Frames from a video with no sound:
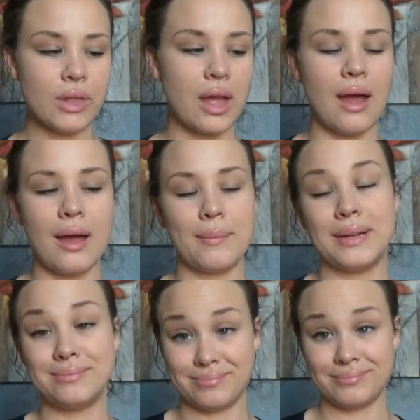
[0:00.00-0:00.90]
A
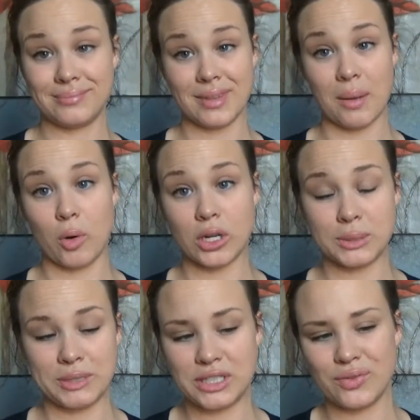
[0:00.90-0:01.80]
more
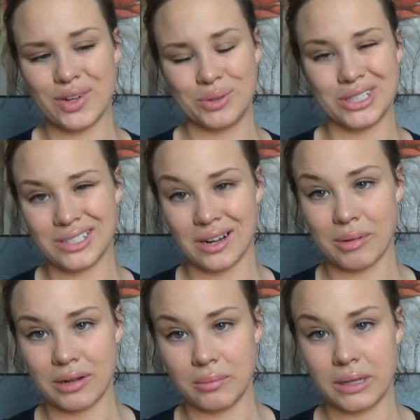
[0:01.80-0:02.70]
expensive one, which I'll talk
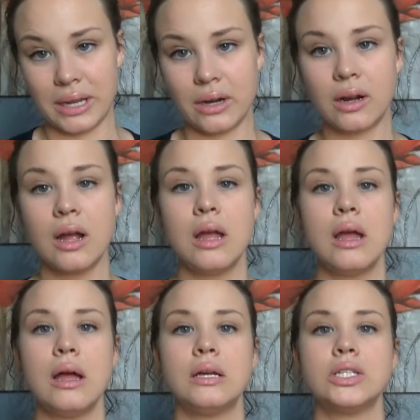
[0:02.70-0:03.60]
about a little bit later.
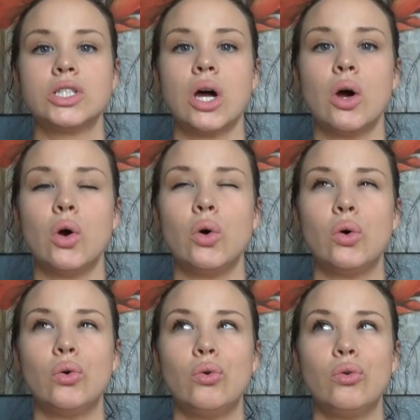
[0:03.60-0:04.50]

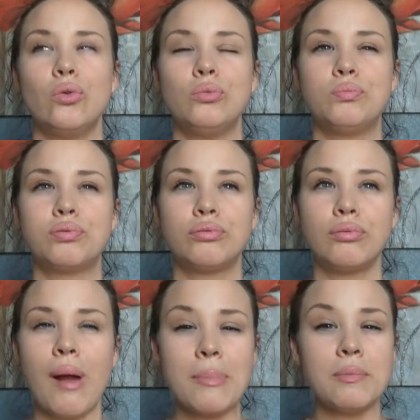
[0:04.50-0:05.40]
So
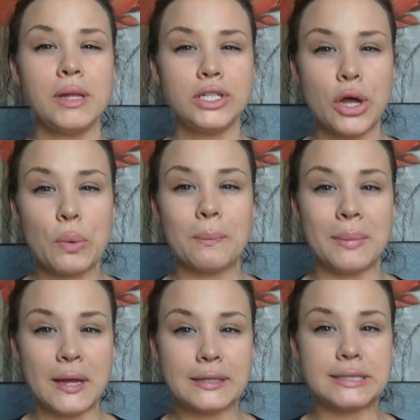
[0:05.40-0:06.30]
probably don't
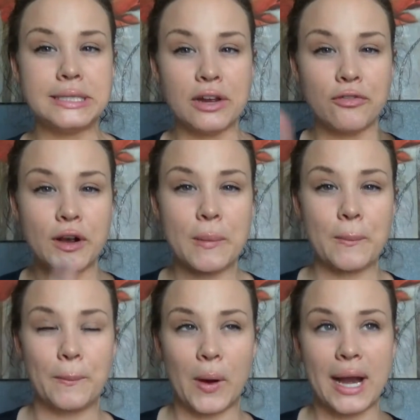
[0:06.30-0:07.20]
mix
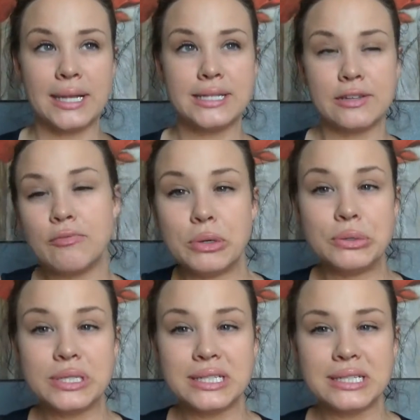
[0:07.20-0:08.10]
different brands of
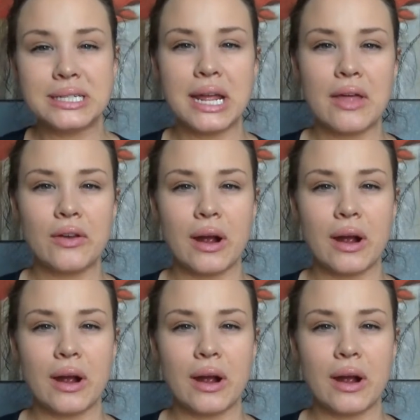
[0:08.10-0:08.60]
mousses together.